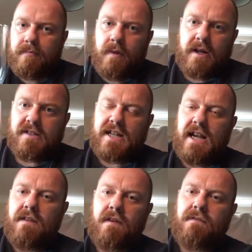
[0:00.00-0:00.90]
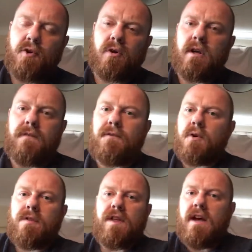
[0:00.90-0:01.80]
like I say, if you're if
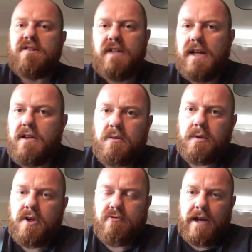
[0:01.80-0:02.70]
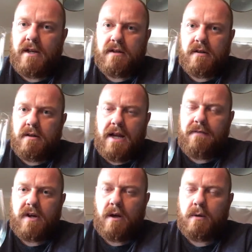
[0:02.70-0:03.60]
you're thirsty and you want to drink,
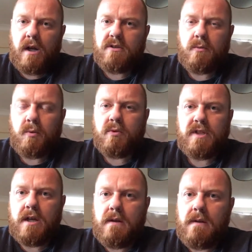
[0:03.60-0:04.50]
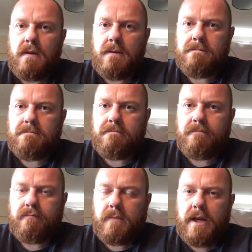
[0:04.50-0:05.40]
have a cold glass of water.
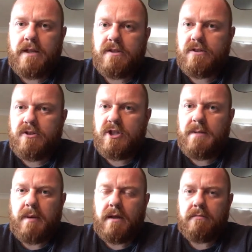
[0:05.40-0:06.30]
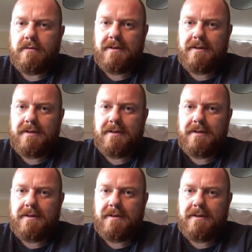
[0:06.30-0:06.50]
It's cheaper.